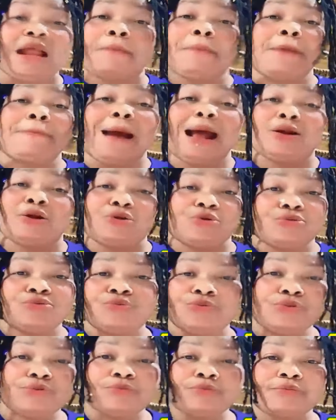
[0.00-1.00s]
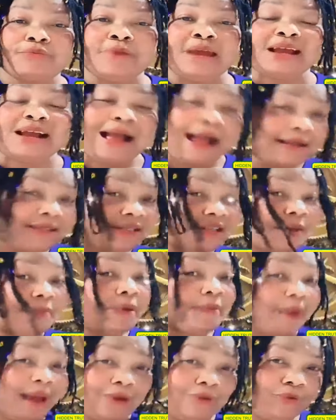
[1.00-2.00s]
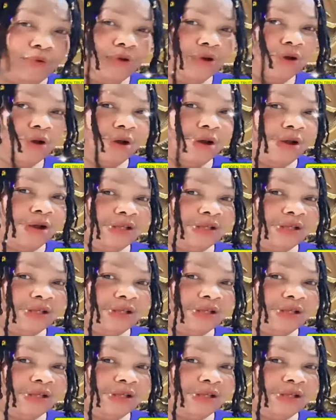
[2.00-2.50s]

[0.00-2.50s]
Me da me ba no no. Me catch them me ba no.